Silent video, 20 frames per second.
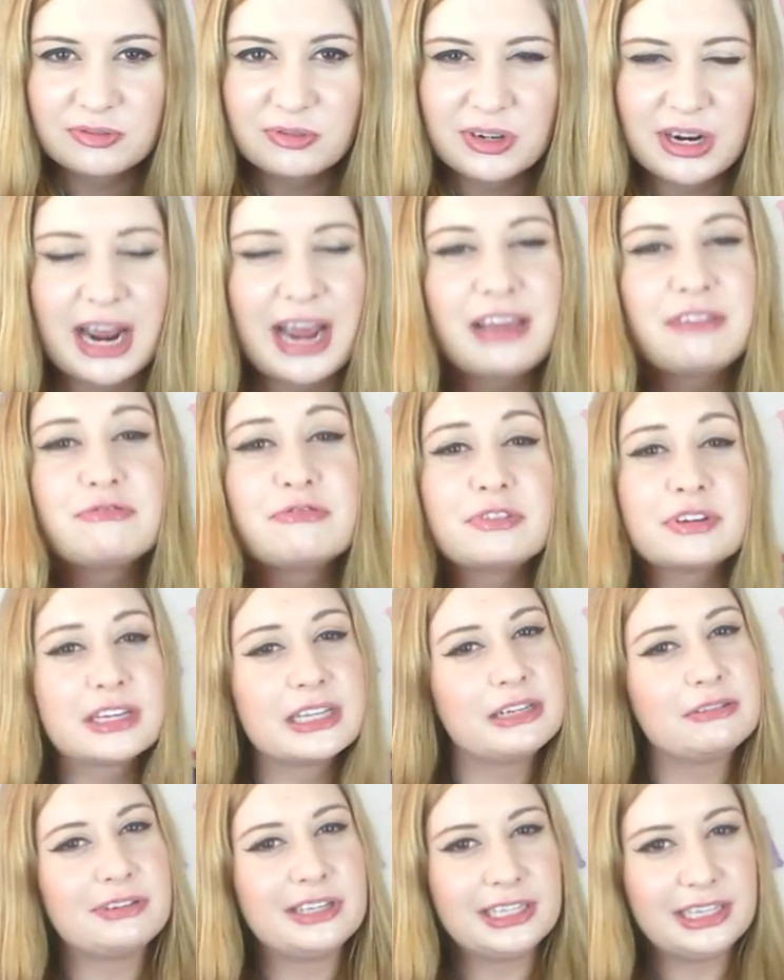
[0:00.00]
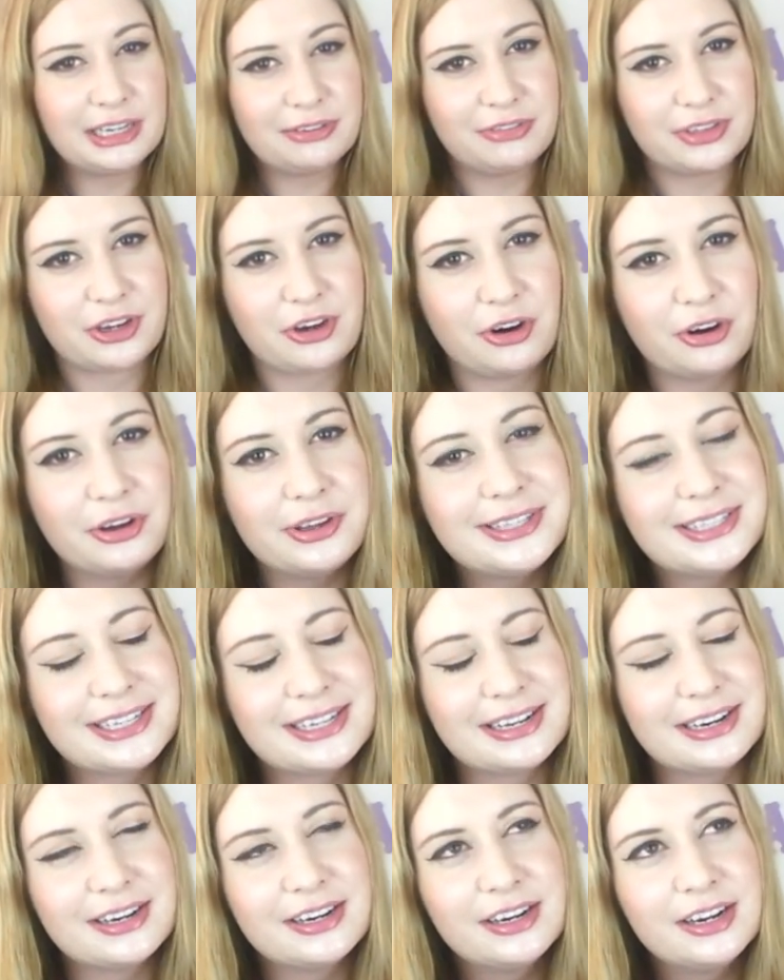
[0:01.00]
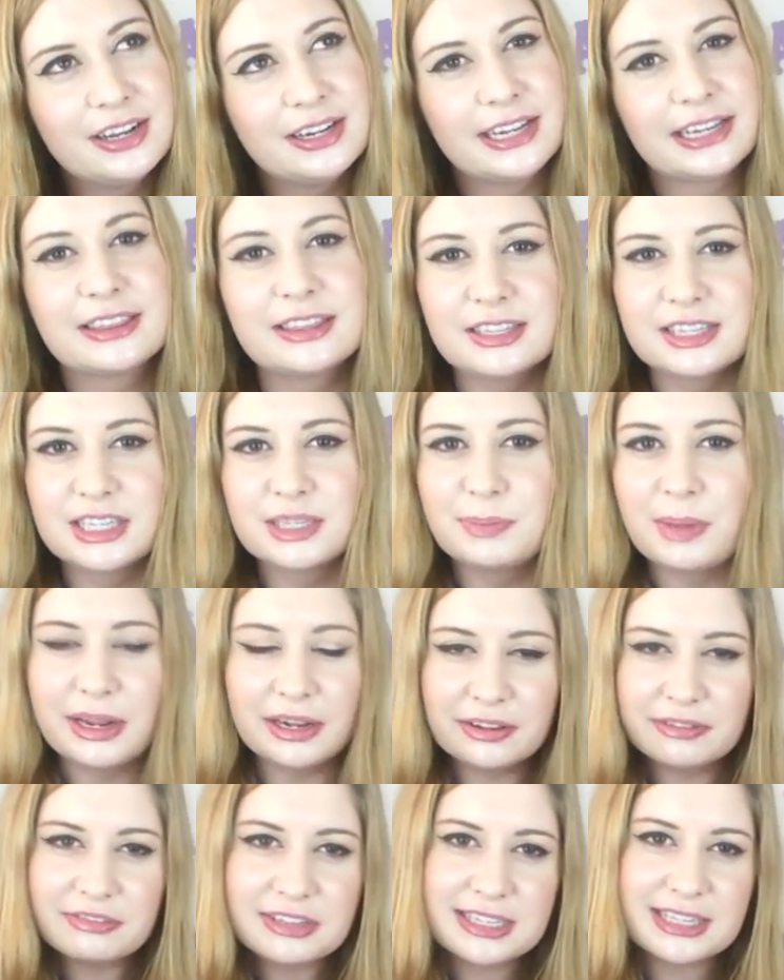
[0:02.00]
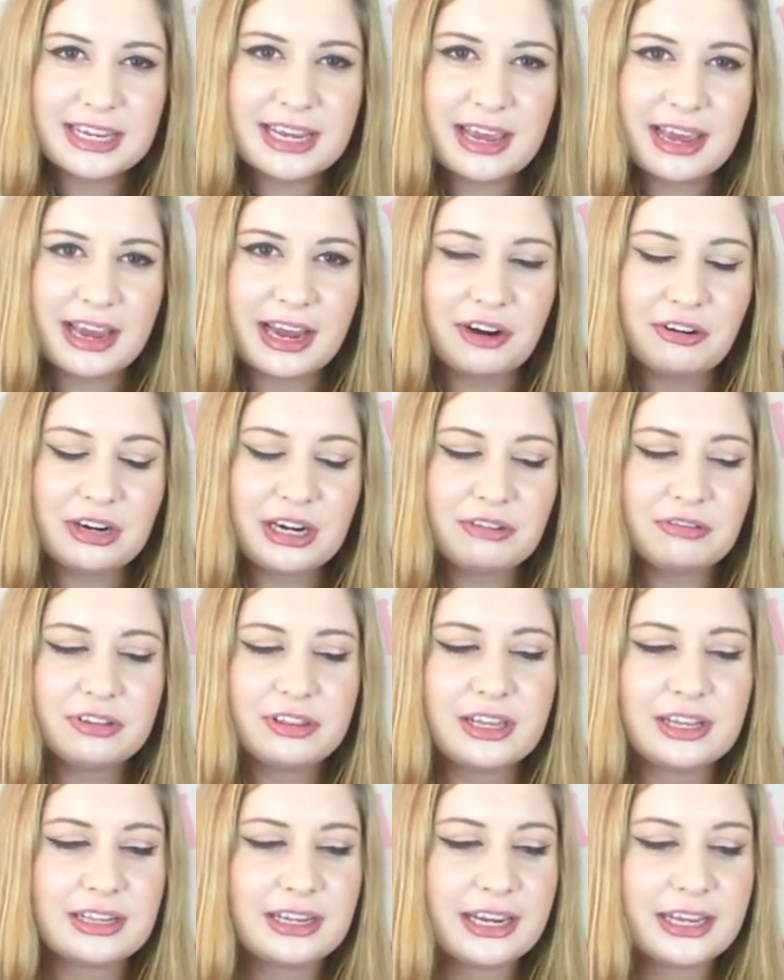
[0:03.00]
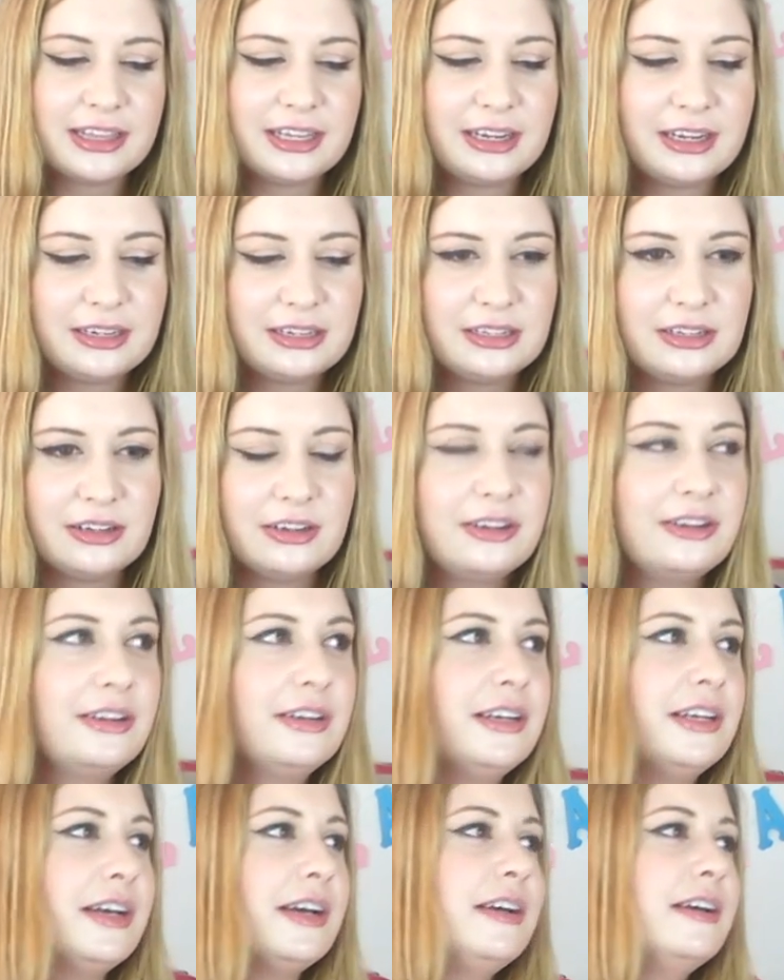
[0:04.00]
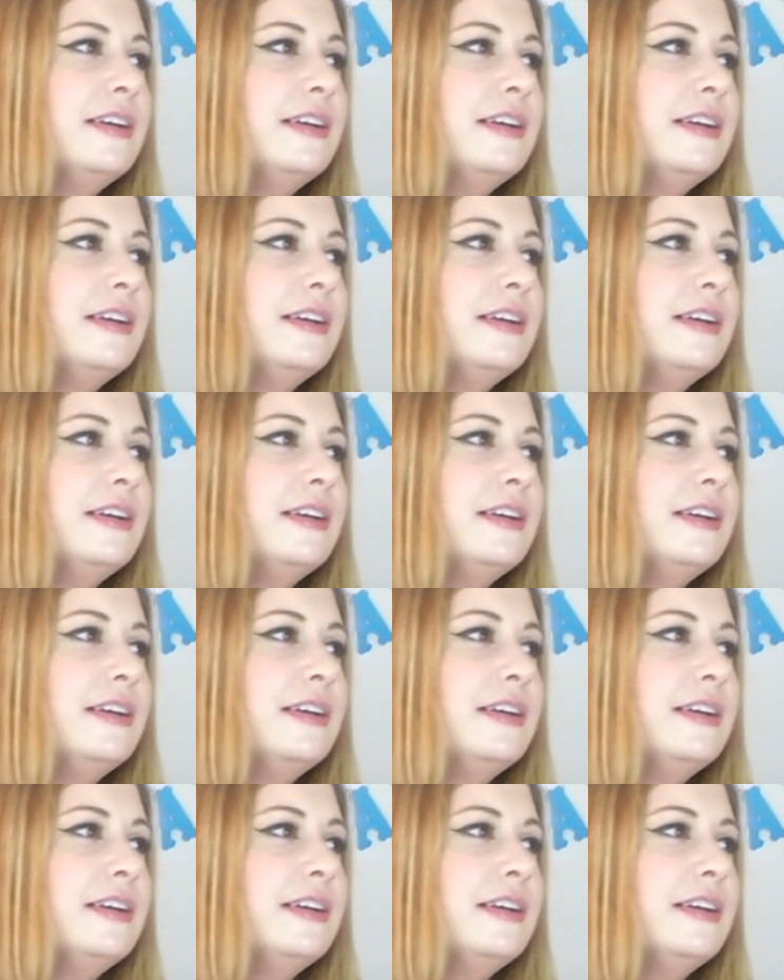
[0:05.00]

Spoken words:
I really, really love the coast and like the smell of the sea air and everything like that, so yeah.